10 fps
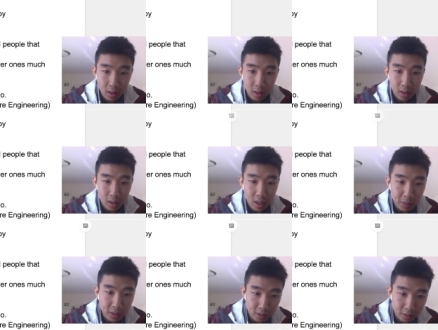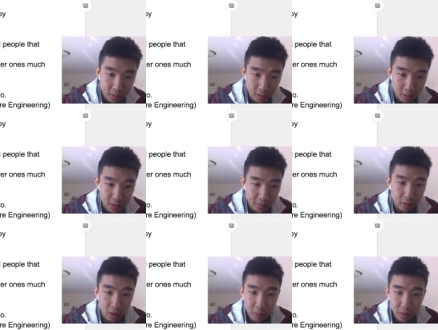Uh, number two, learn some
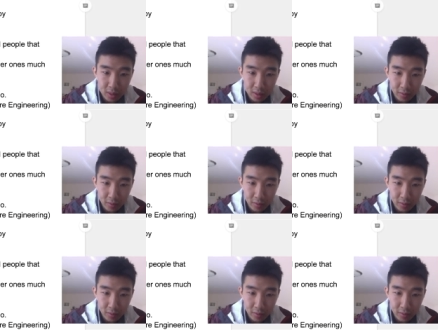frameworks.